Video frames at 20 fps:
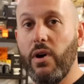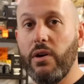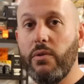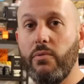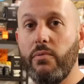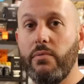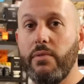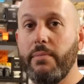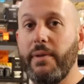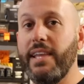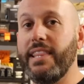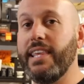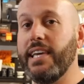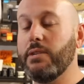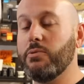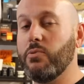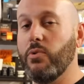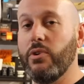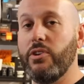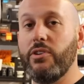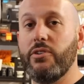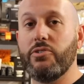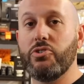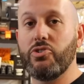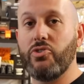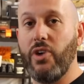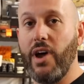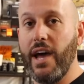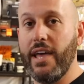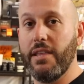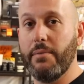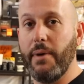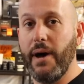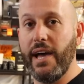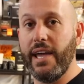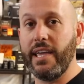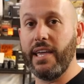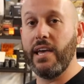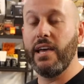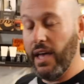want. The main thing is we want you to try the
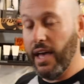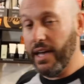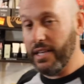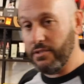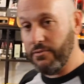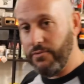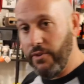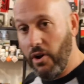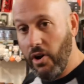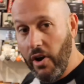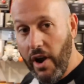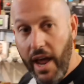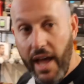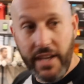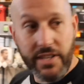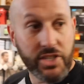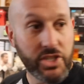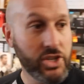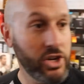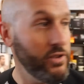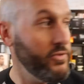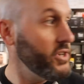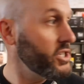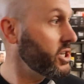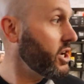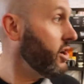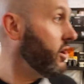bike. As far as service